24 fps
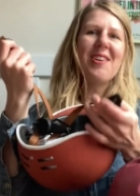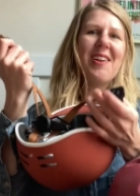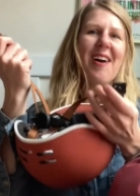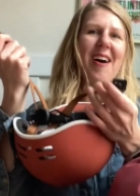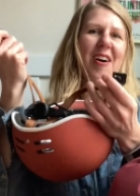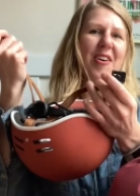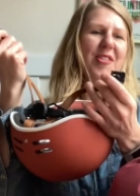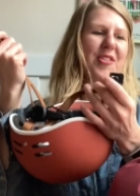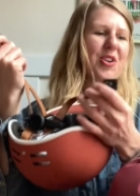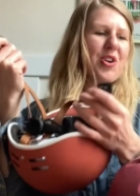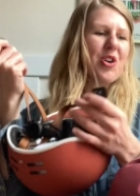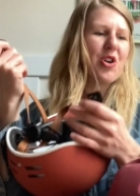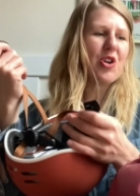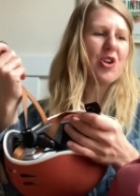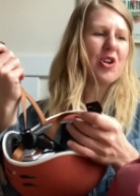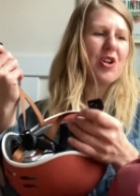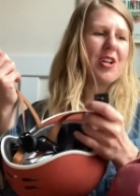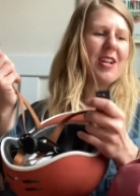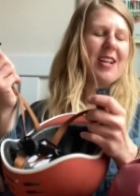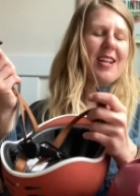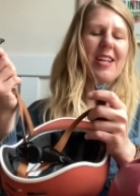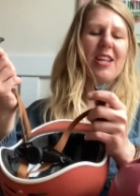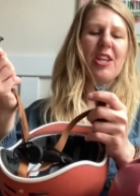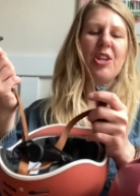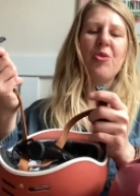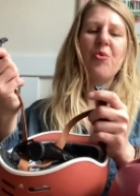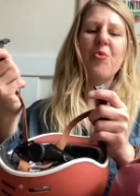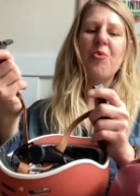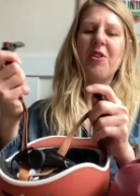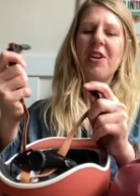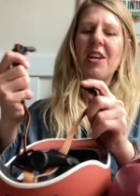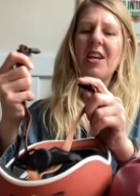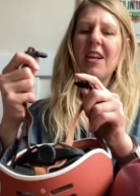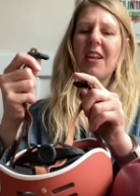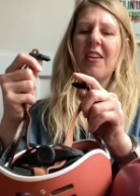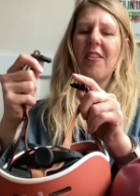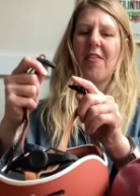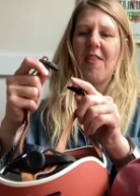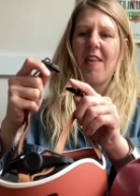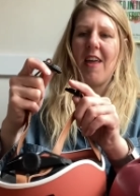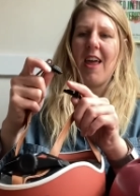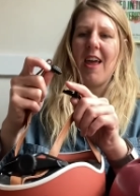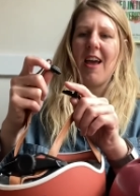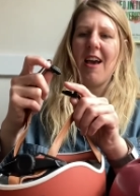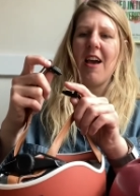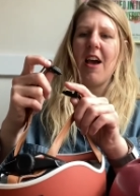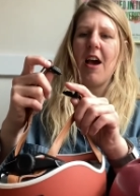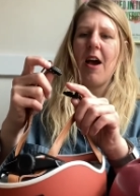other unique
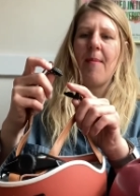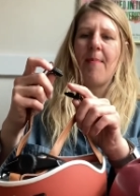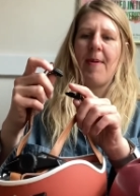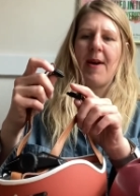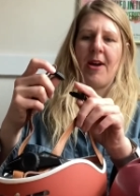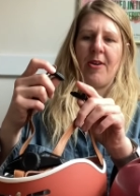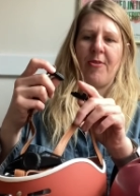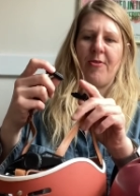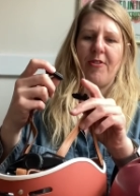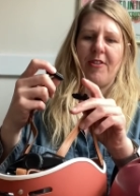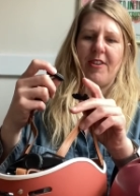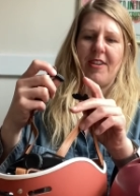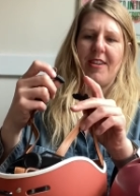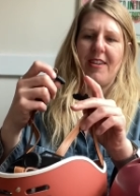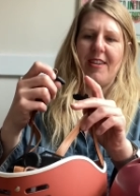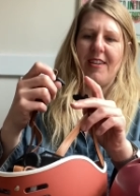thing about